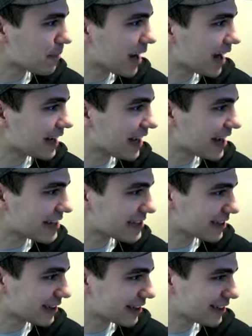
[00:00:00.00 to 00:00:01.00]

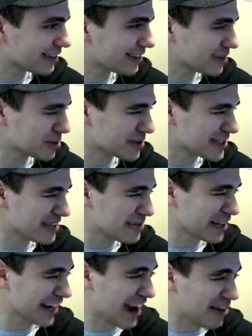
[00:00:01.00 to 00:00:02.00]
podcasting. Ooh, it's going
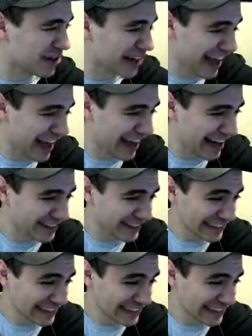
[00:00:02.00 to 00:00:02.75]
to be an hour and a half.